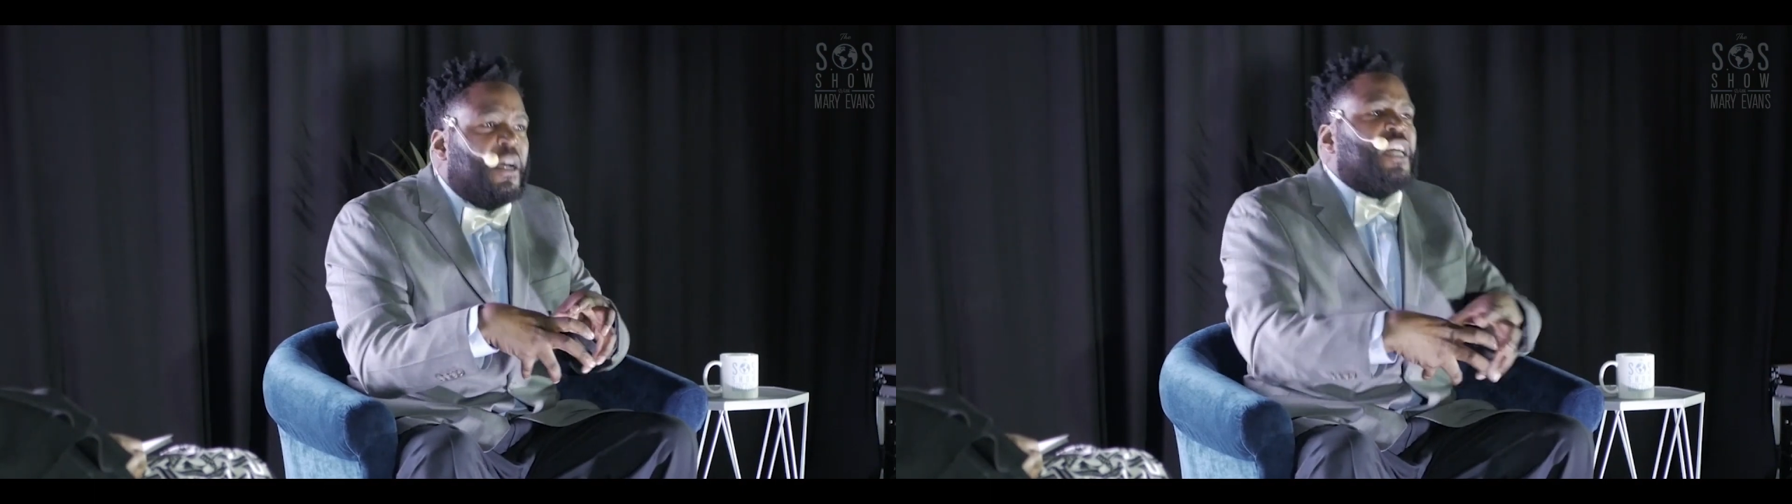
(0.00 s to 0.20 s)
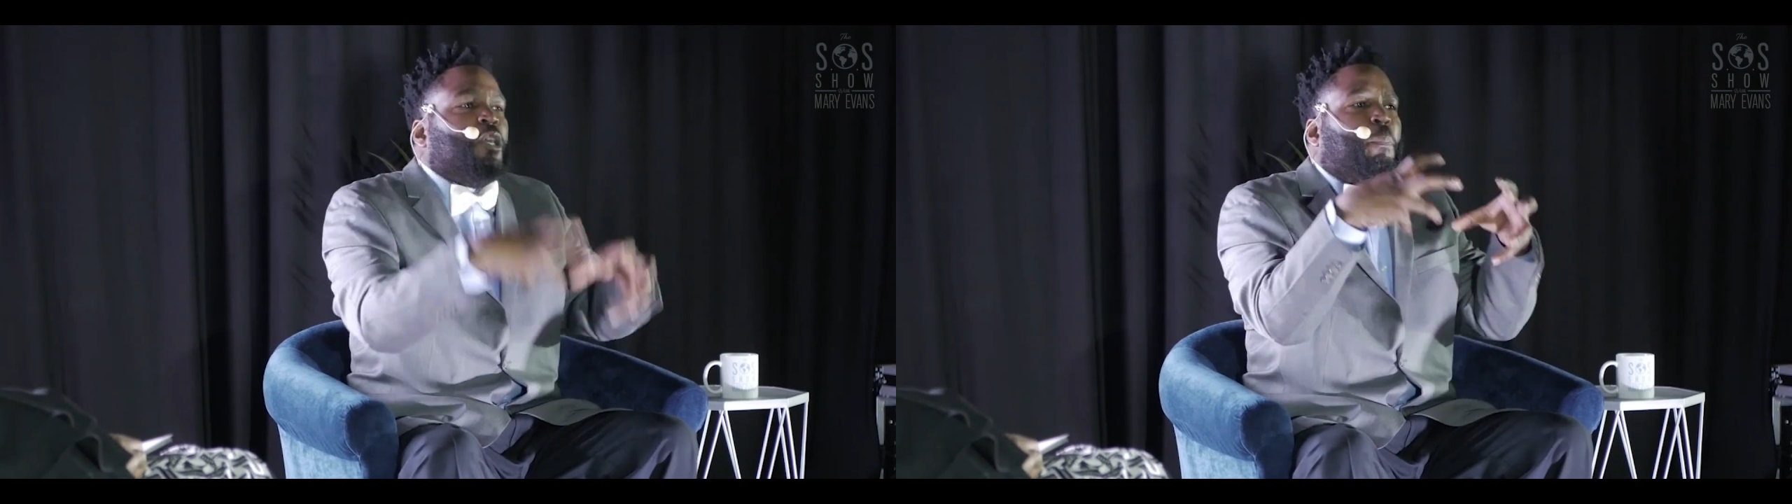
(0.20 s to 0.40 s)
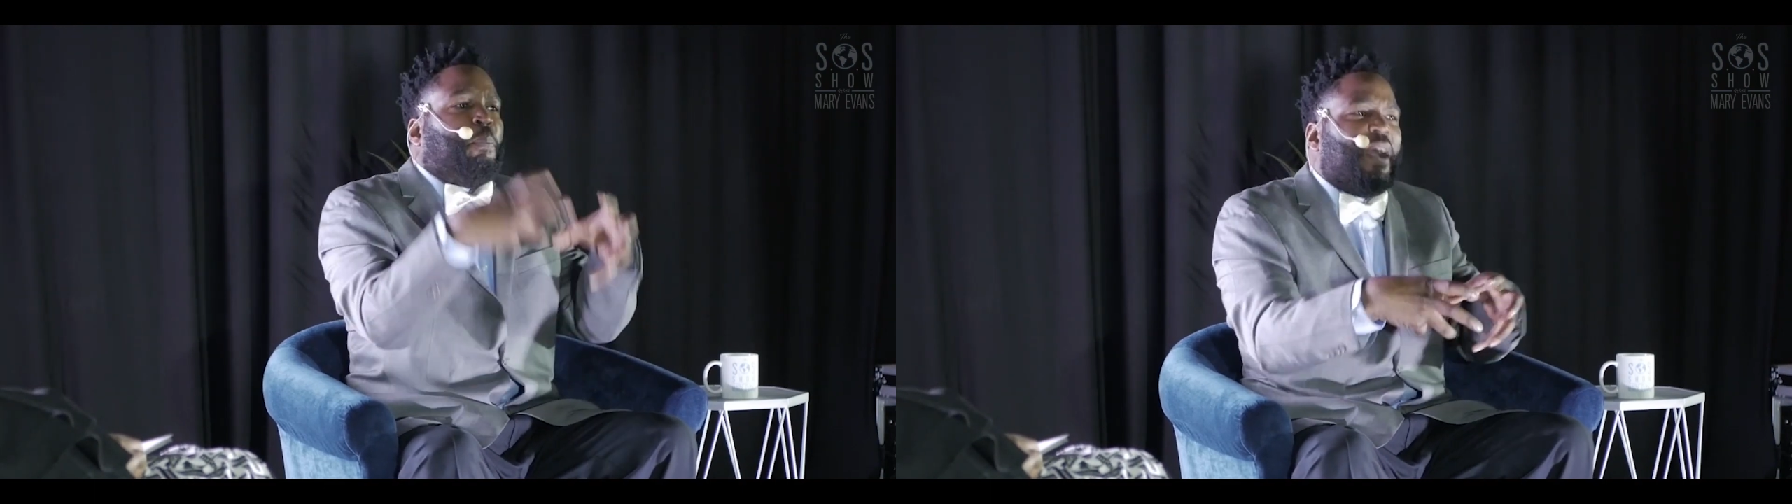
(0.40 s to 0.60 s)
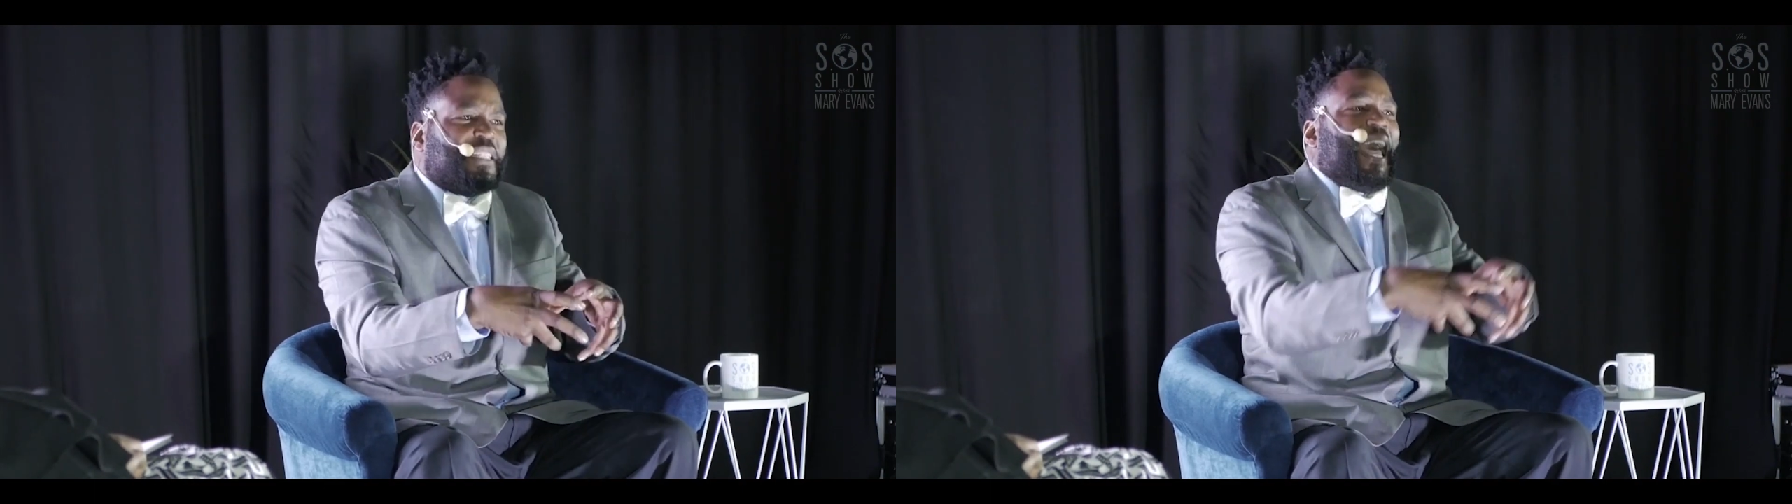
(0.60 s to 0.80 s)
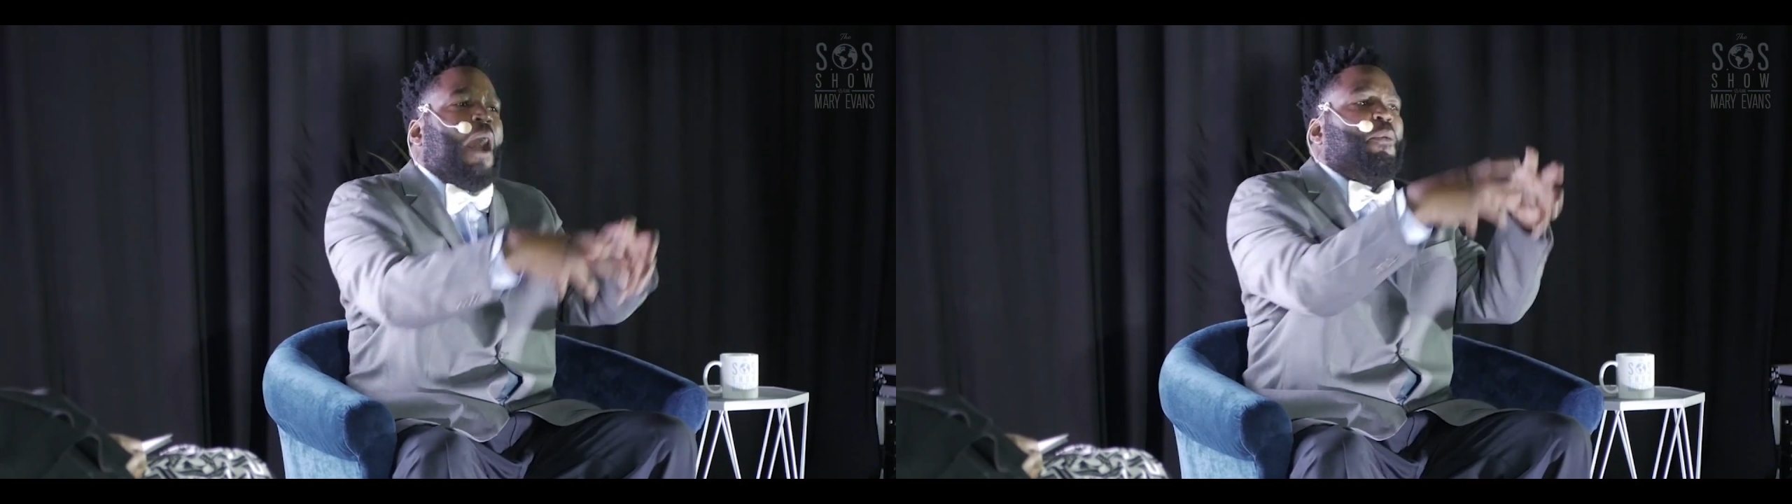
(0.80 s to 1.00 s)
to press
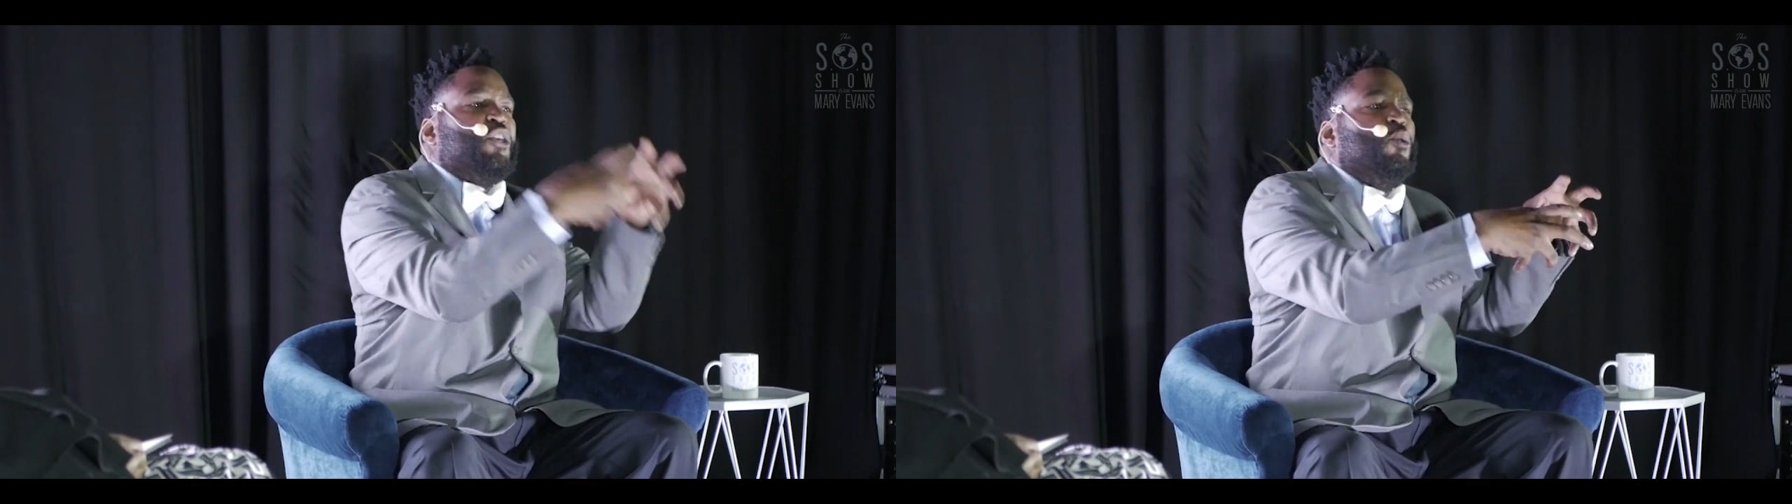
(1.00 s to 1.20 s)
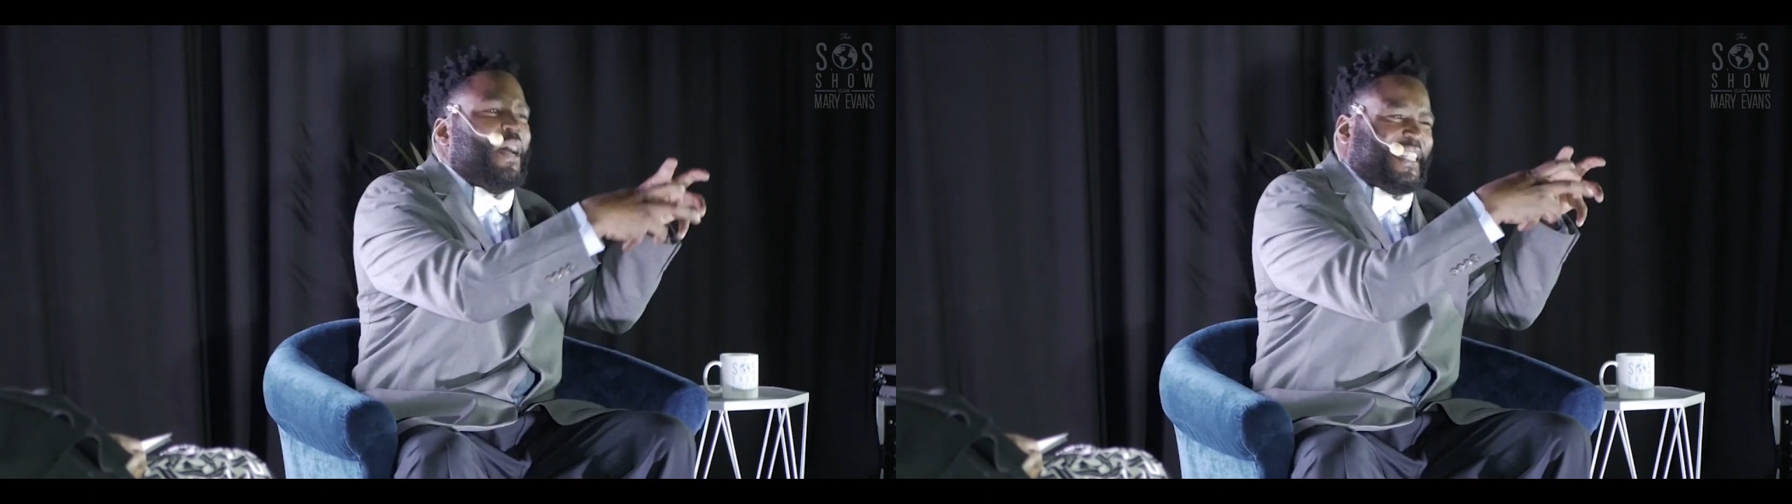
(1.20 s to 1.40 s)
our U.S.